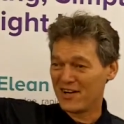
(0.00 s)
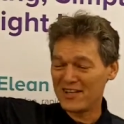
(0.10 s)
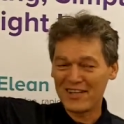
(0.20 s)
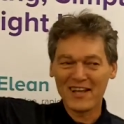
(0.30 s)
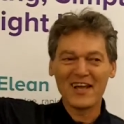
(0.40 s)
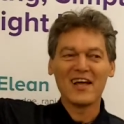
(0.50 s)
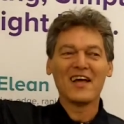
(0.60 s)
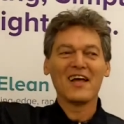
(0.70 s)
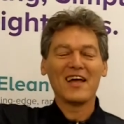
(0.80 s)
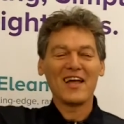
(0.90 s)
right?
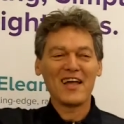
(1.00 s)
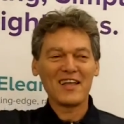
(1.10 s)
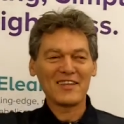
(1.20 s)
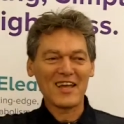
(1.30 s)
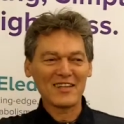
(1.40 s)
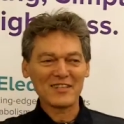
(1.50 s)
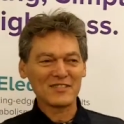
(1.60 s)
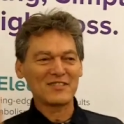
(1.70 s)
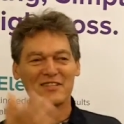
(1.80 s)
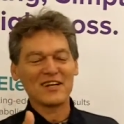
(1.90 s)
And that
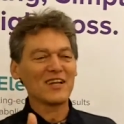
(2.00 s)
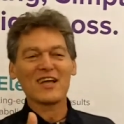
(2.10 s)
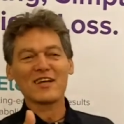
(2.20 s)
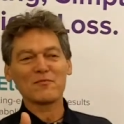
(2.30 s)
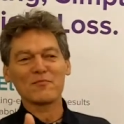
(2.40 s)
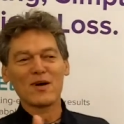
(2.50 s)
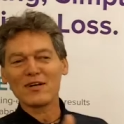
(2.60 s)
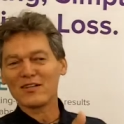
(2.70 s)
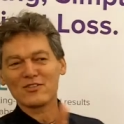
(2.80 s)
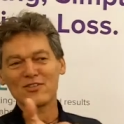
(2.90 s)
is, you know, like
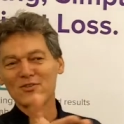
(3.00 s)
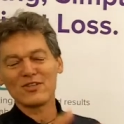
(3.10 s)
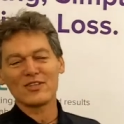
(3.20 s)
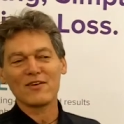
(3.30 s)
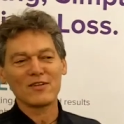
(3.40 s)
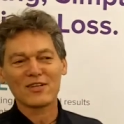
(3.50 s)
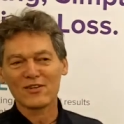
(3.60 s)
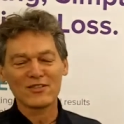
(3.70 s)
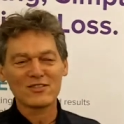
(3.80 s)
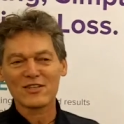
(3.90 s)
Michael Chud and David
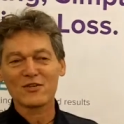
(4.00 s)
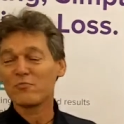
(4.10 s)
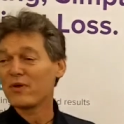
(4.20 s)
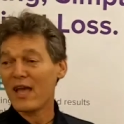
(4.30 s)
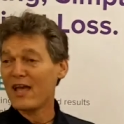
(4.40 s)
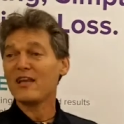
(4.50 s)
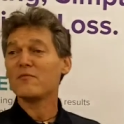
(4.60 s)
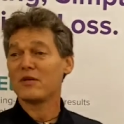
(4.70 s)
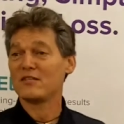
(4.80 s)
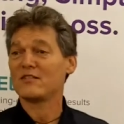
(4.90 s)
Collins, they could be
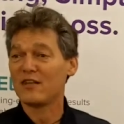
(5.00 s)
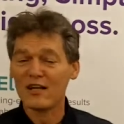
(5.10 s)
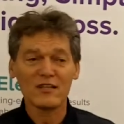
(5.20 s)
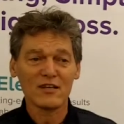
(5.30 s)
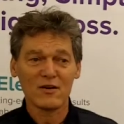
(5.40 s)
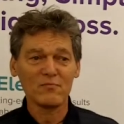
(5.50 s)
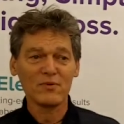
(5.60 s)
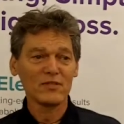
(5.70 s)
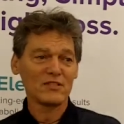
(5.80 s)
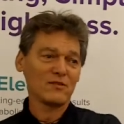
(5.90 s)
enemies. In other
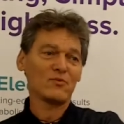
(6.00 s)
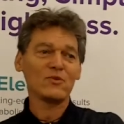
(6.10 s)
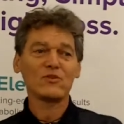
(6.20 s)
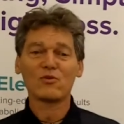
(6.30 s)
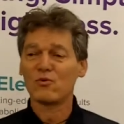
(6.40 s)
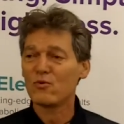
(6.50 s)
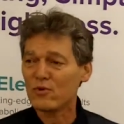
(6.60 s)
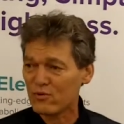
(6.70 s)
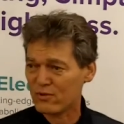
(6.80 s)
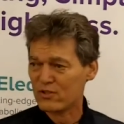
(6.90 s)
companies, they wouldn't
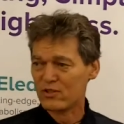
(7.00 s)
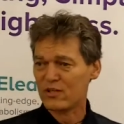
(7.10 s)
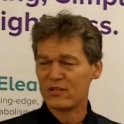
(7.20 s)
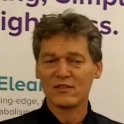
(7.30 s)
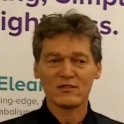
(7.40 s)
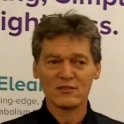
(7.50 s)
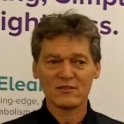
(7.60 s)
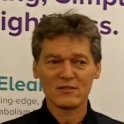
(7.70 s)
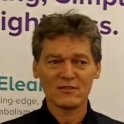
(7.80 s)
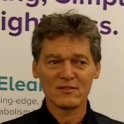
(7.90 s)
talk to each other,
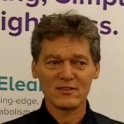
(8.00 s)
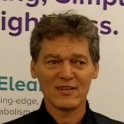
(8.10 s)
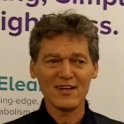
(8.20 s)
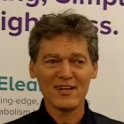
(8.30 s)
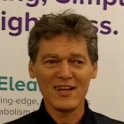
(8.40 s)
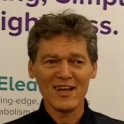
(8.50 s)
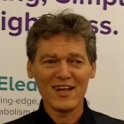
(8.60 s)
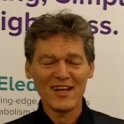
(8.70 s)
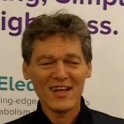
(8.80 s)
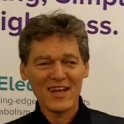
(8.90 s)
you know?
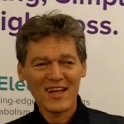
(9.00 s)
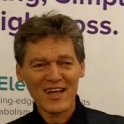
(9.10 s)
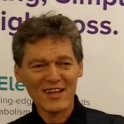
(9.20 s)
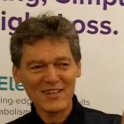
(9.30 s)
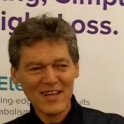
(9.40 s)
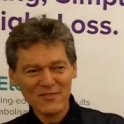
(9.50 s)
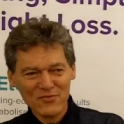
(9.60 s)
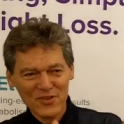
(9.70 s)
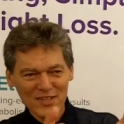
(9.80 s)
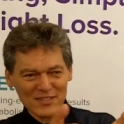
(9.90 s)
And,
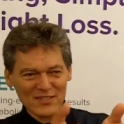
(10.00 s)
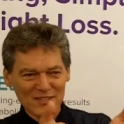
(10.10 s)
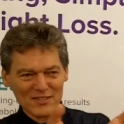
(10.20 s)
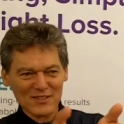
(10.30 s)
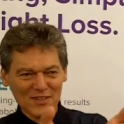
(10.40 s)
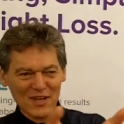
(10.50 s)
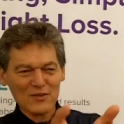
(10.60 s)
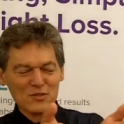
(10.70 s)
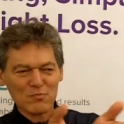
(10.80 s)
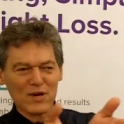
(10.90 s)
and for this
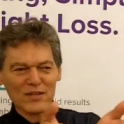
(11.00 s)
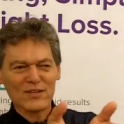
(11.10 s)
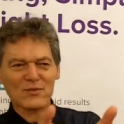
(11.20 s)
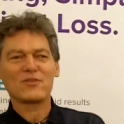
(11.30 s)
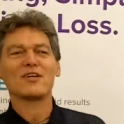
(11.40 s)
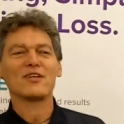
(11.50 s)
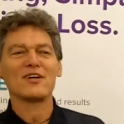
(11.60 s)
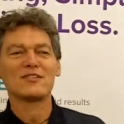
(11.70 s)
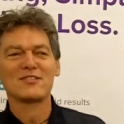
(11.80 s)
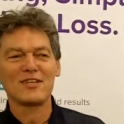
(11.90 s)
close brotherhood that
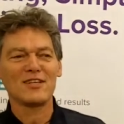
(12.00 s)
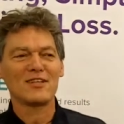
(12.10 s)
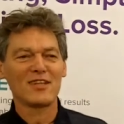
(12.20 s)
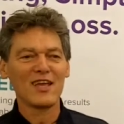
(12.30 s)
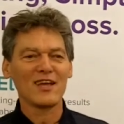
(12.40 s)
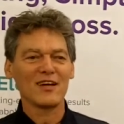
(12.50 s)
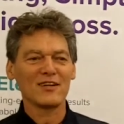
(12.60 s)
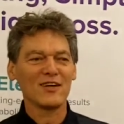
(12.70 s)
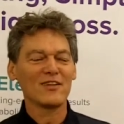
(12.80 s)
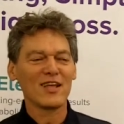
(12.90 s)
I see there,
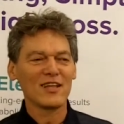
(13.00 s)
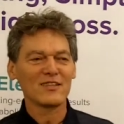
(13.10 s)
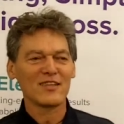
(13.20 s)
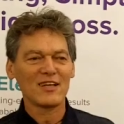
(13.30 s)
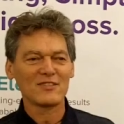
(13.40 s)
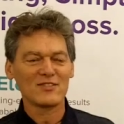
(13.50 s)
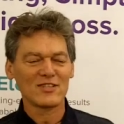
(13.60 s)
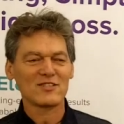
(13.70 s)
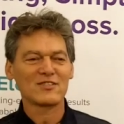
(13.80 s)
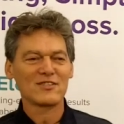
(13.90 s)
you know, that, that's
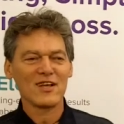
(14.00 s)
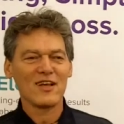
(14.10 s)
just